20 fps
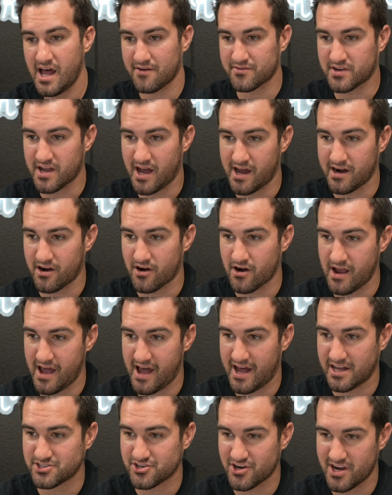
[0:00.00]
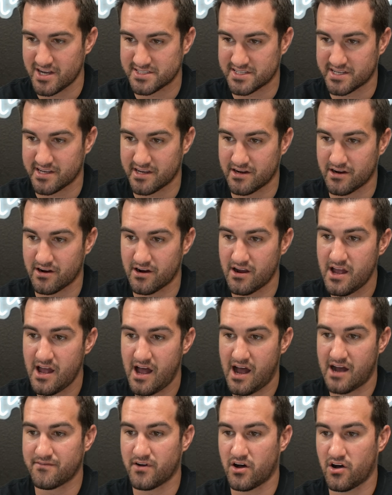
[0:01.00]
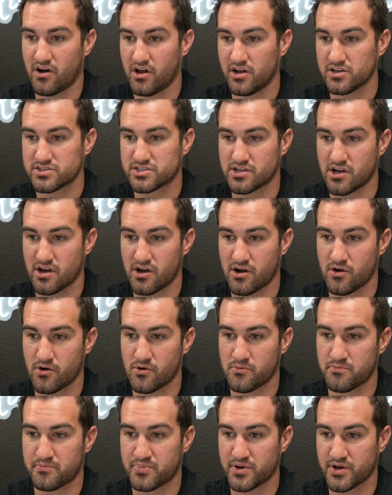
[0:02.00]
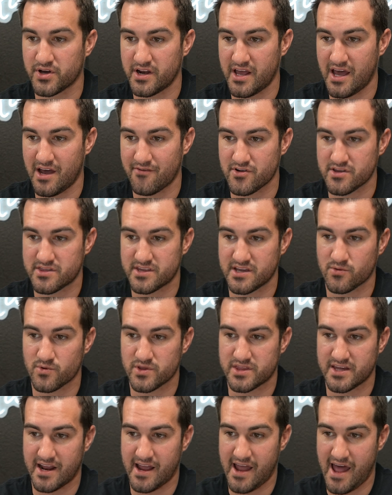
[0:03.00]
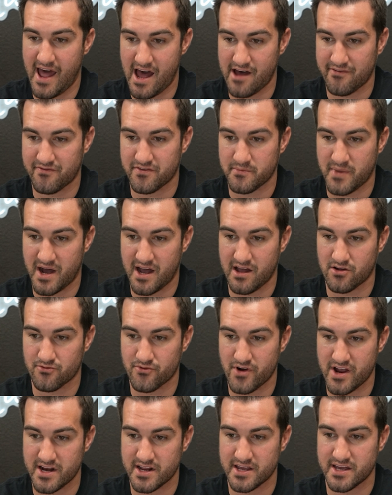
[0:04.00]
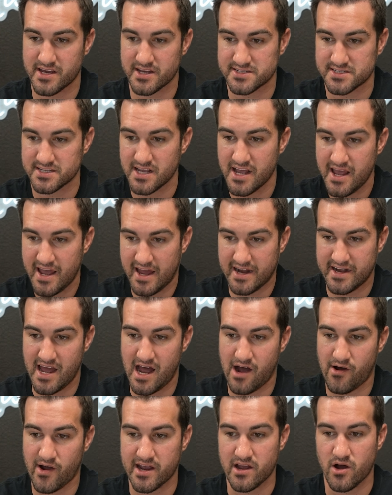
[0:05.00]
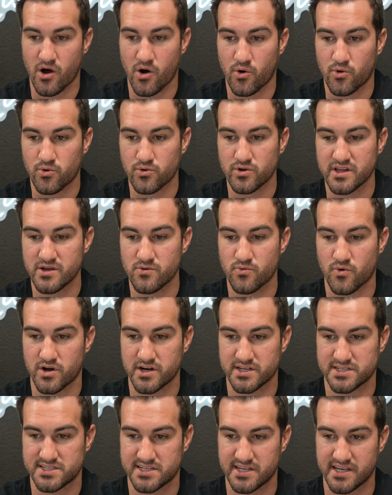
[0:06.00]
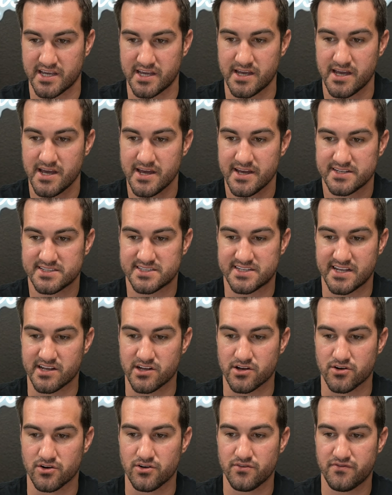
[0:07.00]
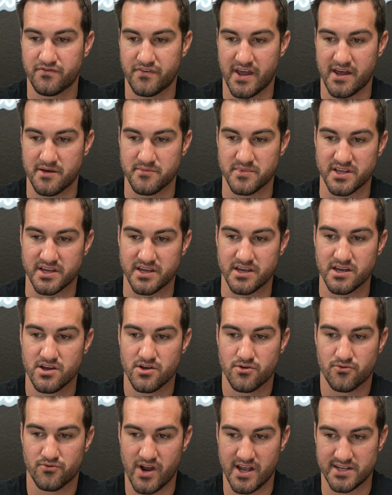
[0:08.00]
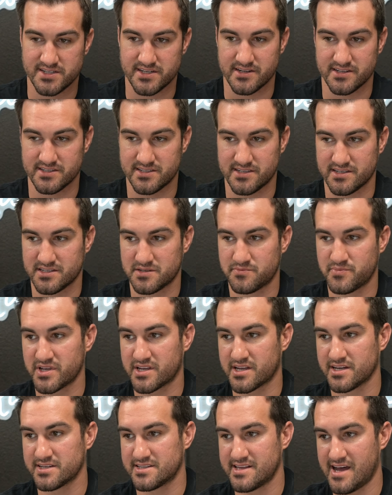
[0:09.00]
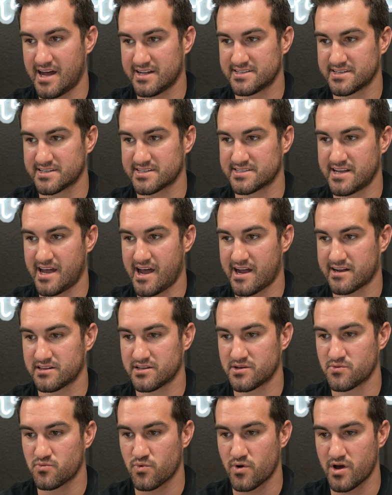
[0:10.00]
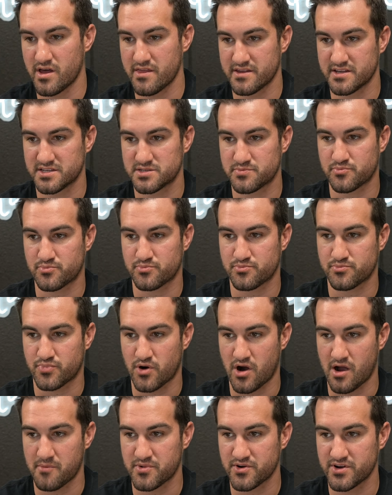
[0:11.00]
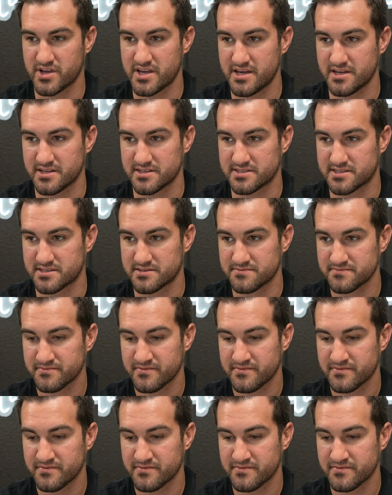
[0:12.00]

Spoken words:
I've got our address here. I've also put everything within a half a mile radius, and now I only want to see single family residences because that's exactly what this property is,